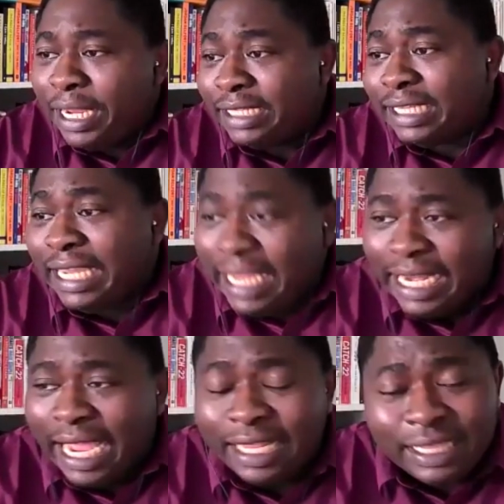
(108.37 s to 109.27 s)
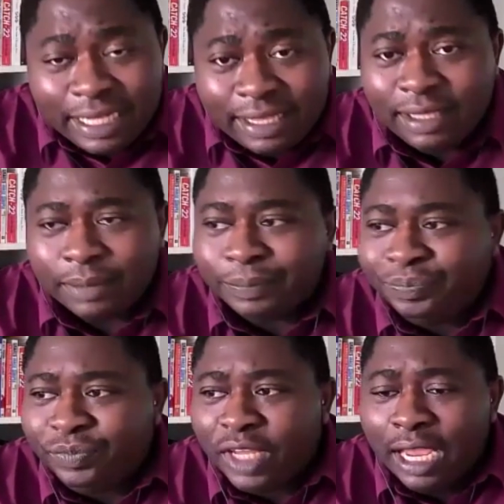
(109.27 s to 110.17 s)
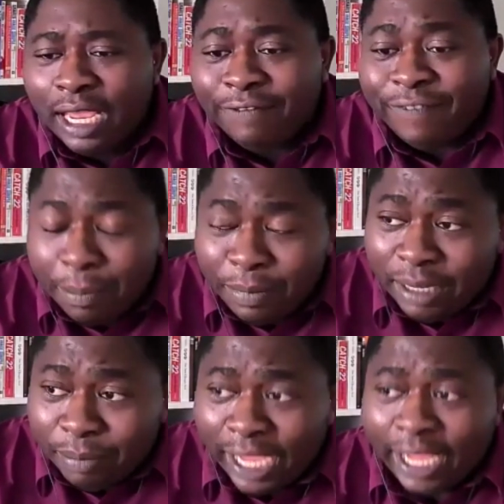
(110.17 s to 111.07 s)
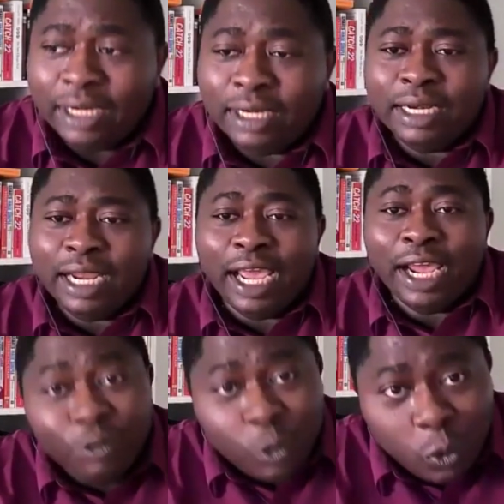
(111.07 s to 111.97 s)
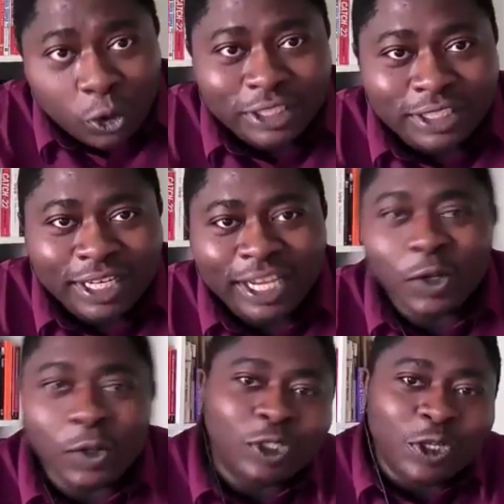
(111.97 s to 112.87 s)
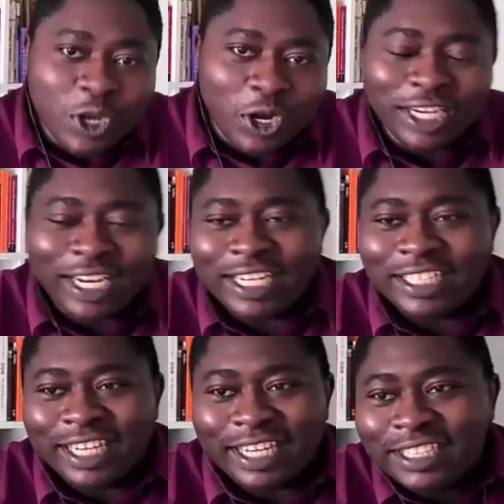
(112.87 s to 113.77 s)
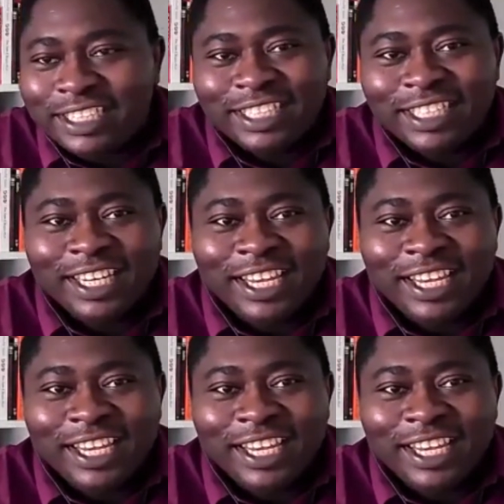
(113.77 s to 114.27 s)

He's a keen athlete, a family man, and of course, he looks younger than his age.